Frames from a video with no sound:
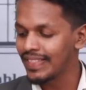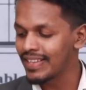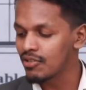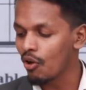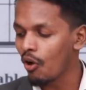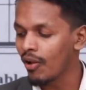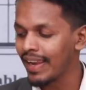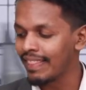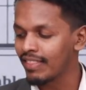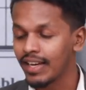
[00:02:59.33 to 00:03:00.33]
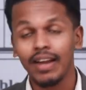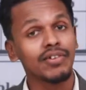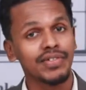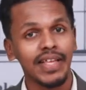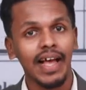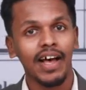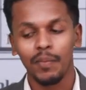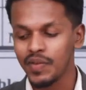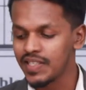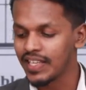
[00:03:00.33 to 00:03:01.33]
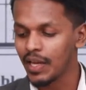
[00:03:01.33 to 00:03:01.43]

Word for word: this all lanthanoids are basically